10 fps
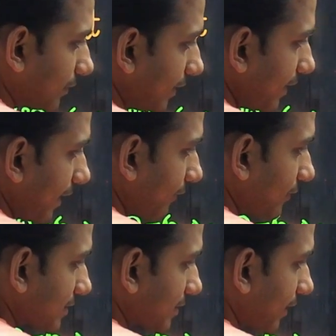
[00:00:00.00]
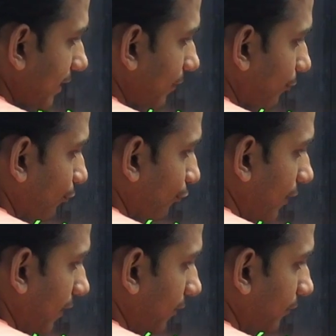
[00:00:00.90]
3, I will say
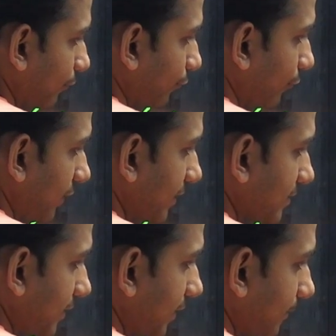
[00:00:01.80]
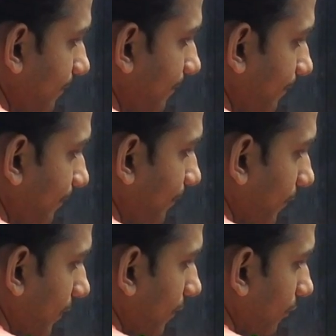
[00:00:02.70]
1 VSD.
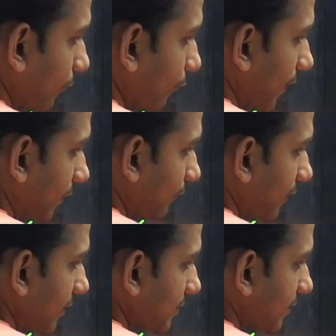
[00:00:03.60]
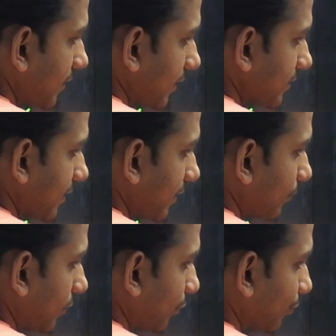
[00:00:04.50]
1 VSD is
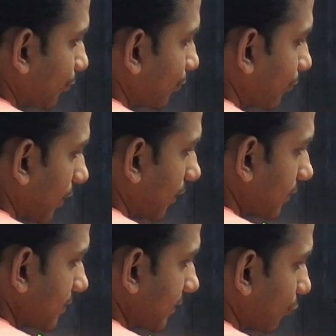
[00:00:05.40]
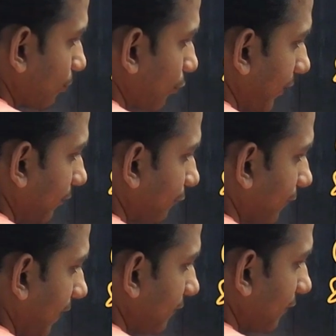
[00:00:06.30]
equal to 0.5
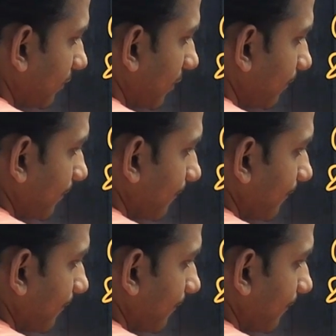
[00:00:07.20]
mm